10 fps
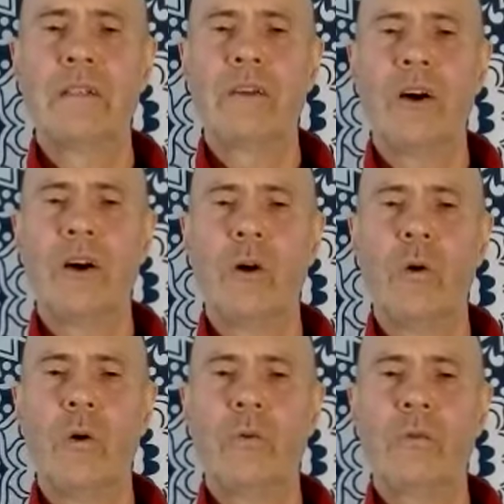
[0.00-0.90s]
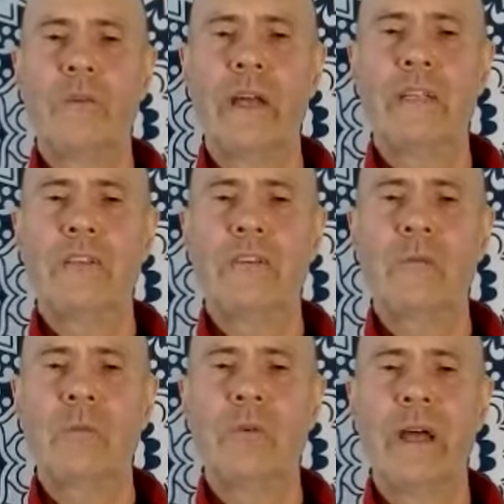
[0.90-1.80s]
The whole face
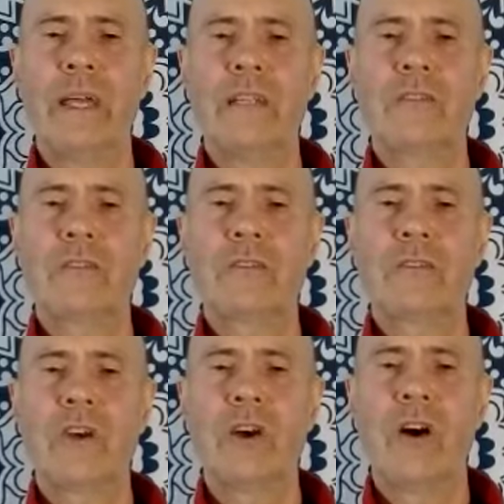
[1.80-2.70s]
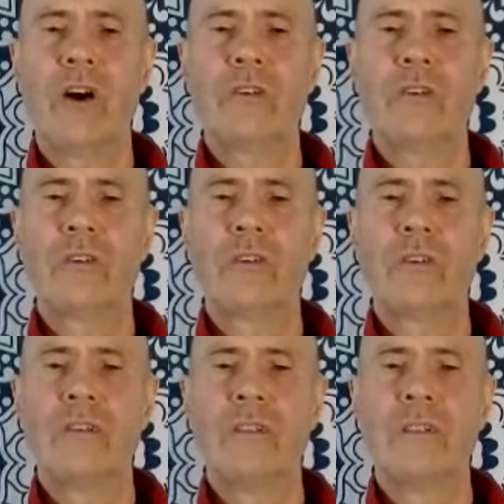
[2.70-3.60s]
and brain start
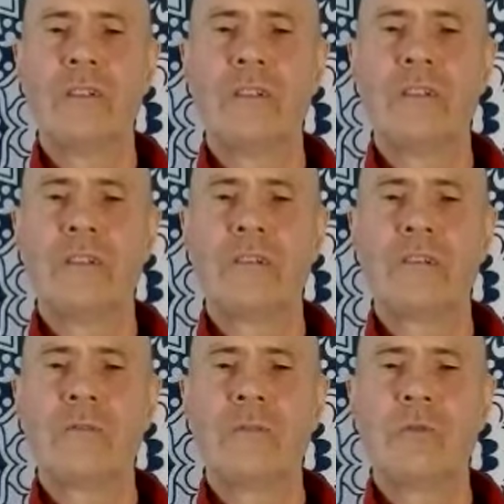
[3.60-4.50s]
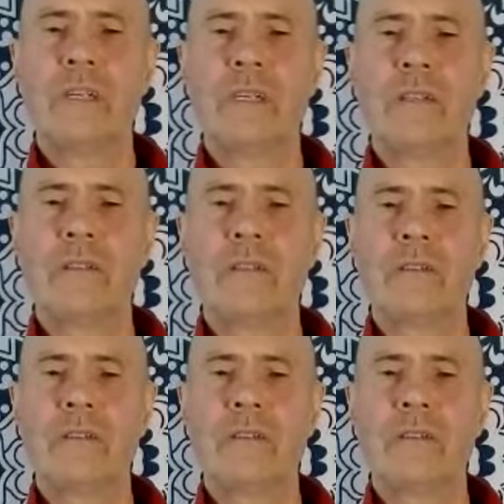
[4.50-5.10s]
to breathe.